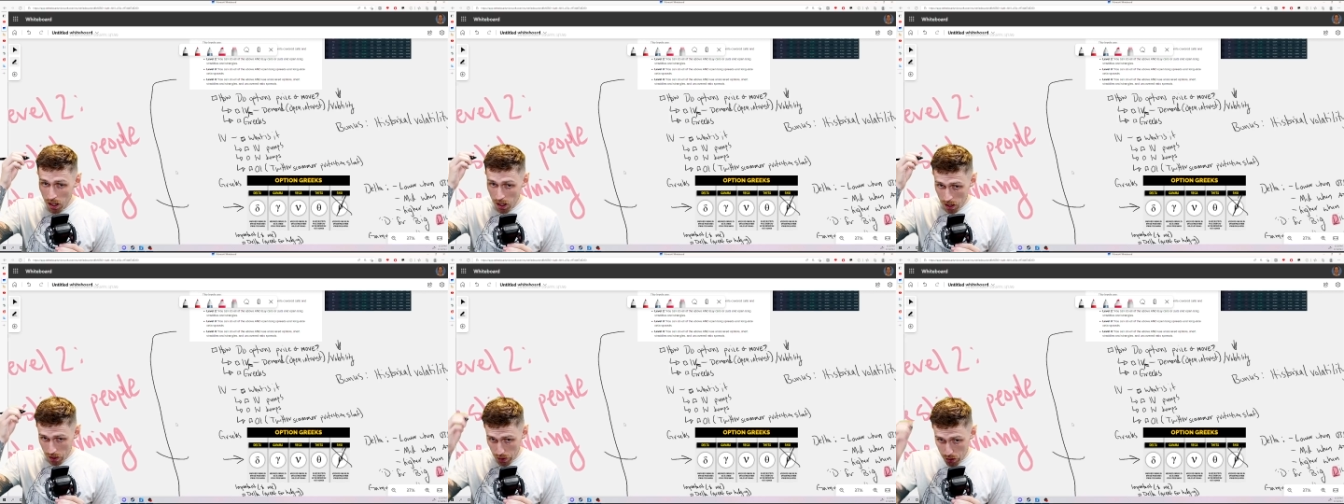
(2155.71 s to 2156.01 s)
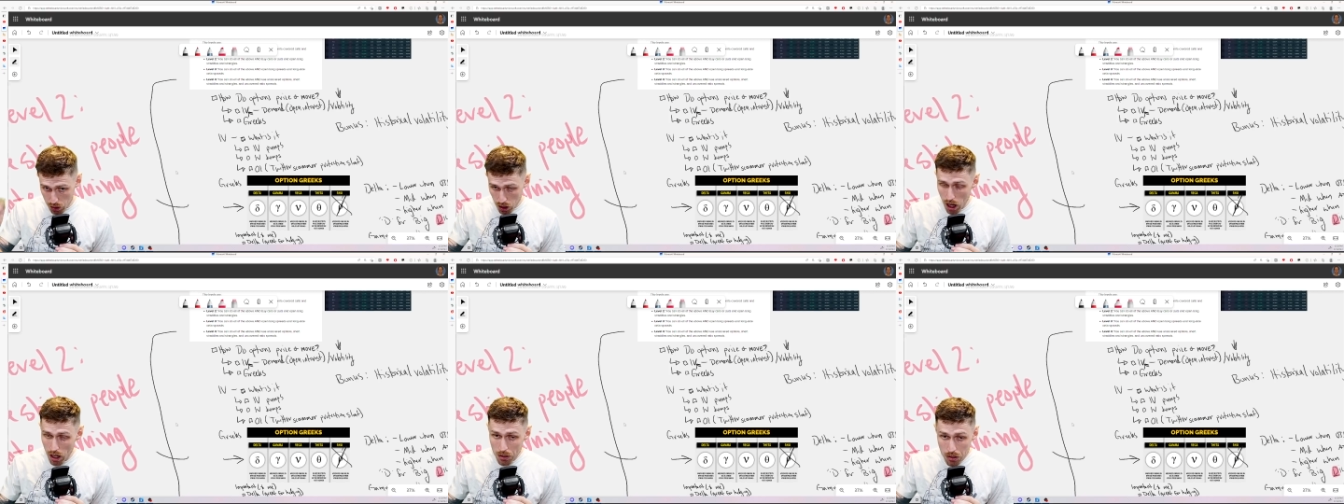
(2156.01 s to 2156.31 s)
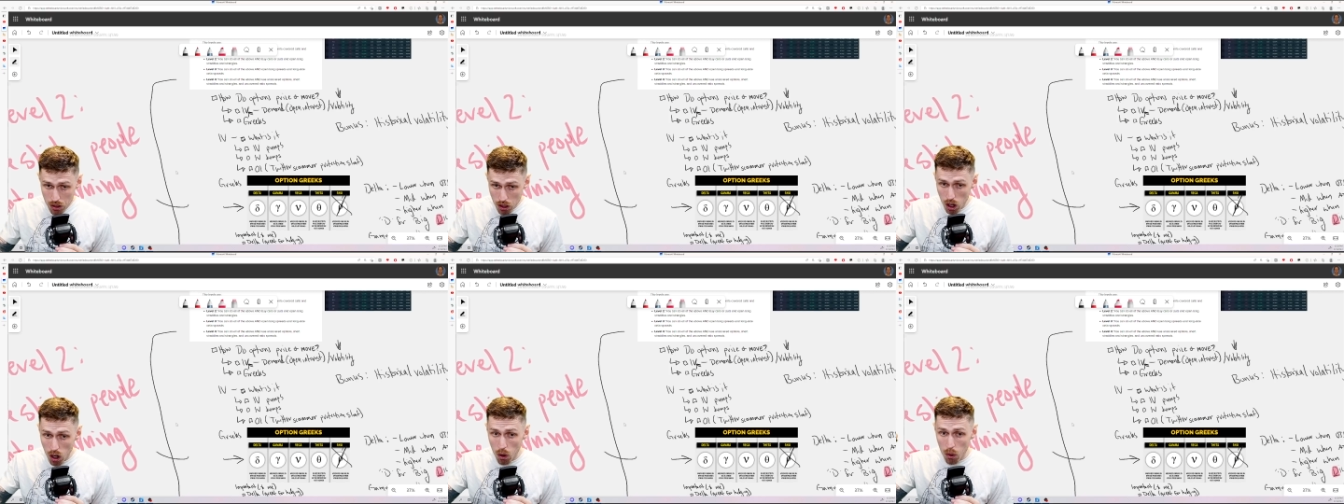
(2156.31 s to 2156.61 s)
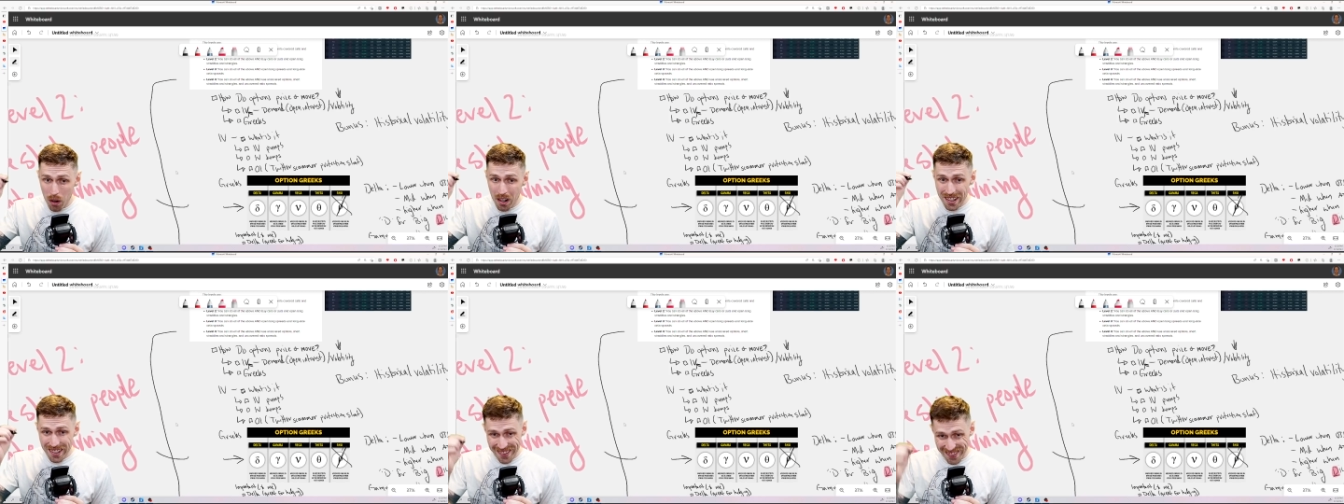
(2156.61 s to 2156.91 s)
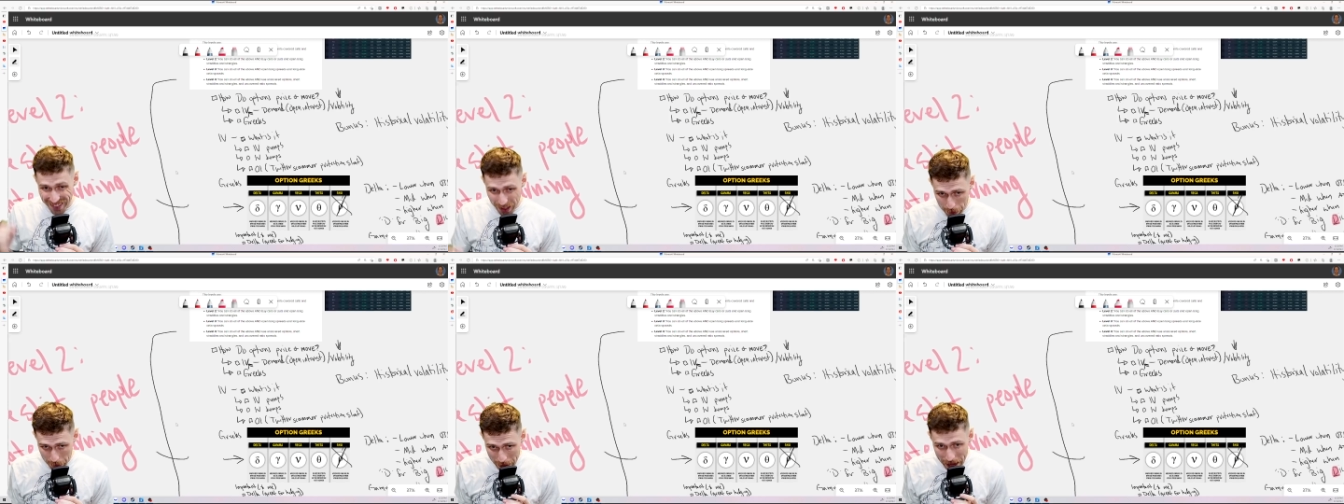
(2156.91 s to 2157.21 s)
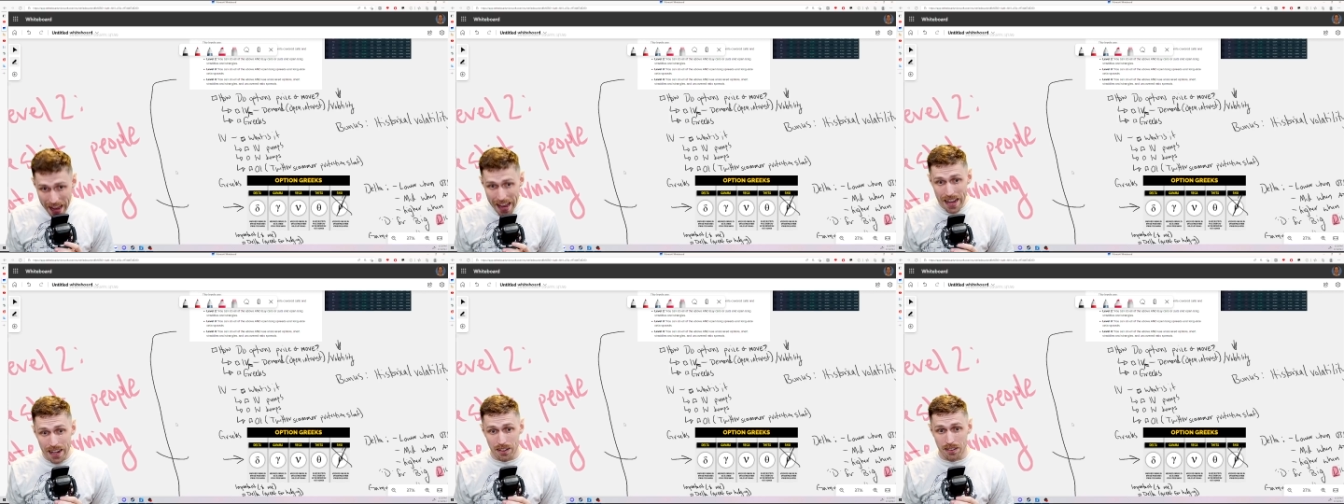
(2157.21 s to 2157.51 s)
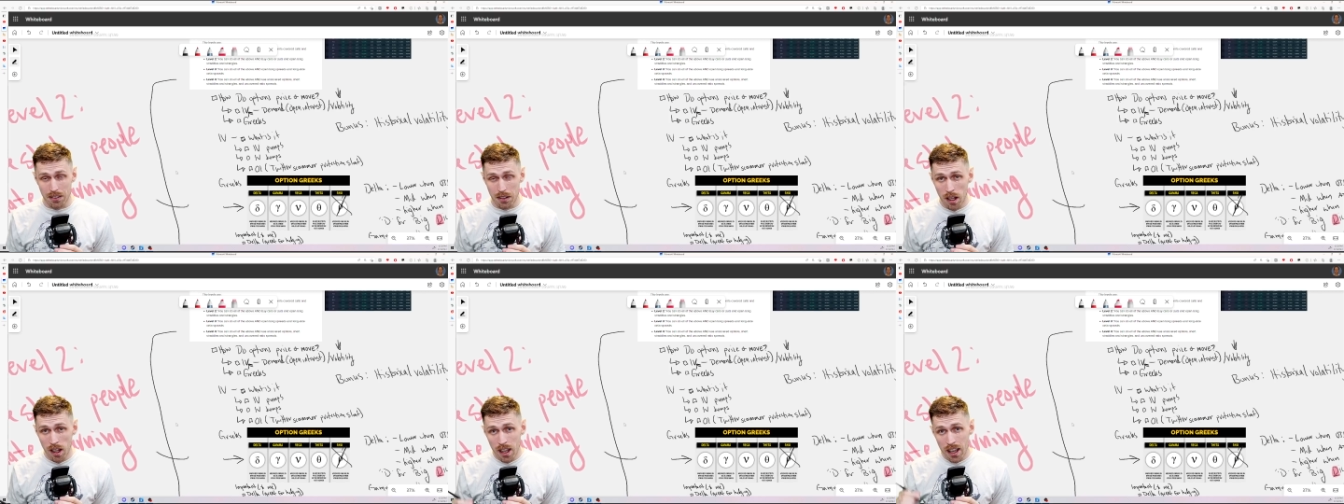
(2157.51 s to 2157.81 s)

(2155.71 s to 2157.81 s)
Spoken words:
There's also demand.